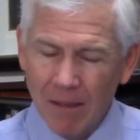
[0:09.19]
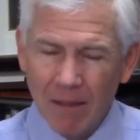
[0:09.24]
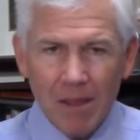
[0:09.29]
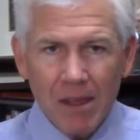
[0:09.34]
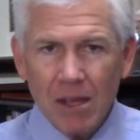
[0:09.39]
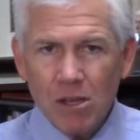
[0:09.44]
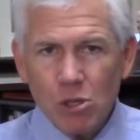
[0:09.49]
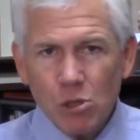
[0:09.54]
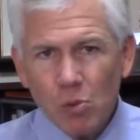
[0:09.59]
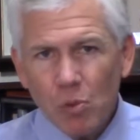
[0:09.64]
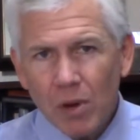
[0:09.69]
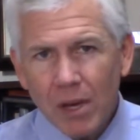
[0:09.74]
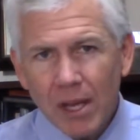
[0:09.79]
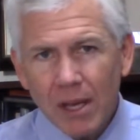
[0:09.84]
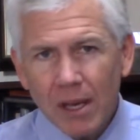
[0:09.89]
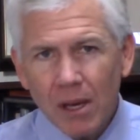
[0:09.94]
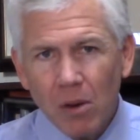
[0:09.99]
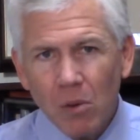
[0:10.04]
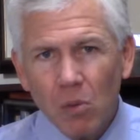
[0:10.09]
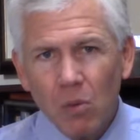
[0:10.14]
This
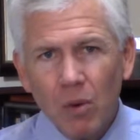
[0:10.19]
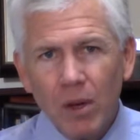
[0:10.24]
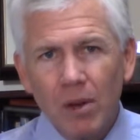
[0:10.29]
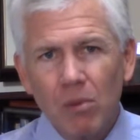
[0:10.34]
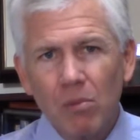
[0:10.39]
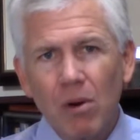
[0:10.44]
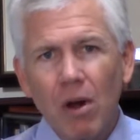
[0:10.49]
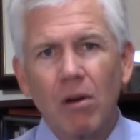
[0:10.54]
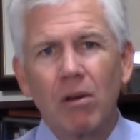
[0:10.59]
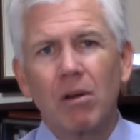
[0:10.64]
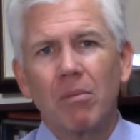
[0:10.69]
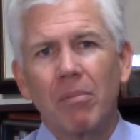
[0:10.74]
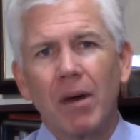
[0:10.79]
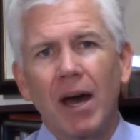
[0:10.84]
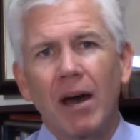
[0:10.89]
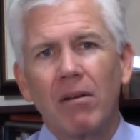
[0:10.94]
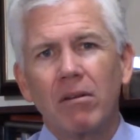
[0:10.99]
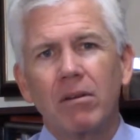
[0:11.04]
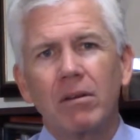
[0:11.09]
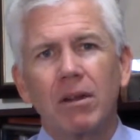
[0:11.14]
week we wrote
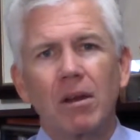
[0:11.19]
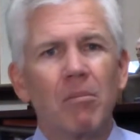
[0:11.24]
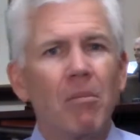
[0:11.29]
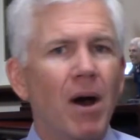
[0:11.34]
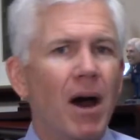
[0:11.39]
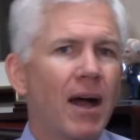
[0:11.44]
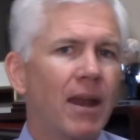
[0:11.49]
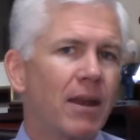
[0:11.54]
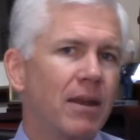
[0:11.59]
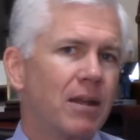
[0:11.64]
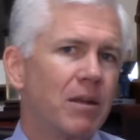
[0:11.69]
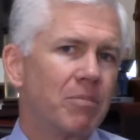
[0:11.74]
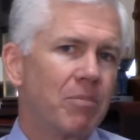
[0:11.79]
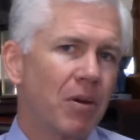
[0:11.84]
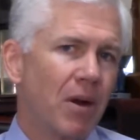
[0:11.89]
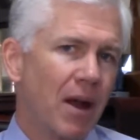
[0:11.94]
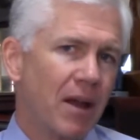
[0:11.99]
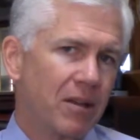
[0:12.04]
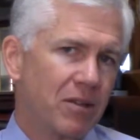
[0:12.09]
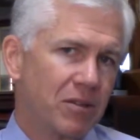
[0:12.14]
about commodity
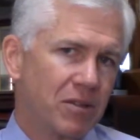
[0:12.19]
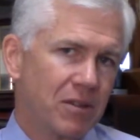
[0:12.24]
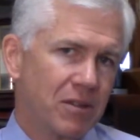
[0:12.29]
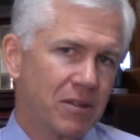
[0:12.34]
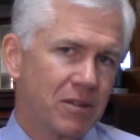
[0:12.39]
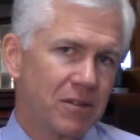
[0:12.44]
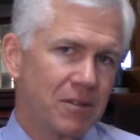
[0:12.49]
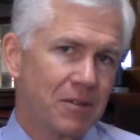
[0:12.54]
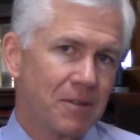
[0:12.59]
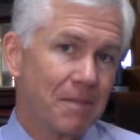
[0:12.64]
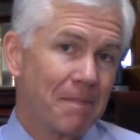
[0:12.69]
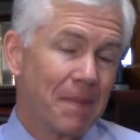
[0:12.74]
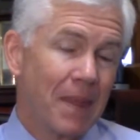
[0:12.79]
prices.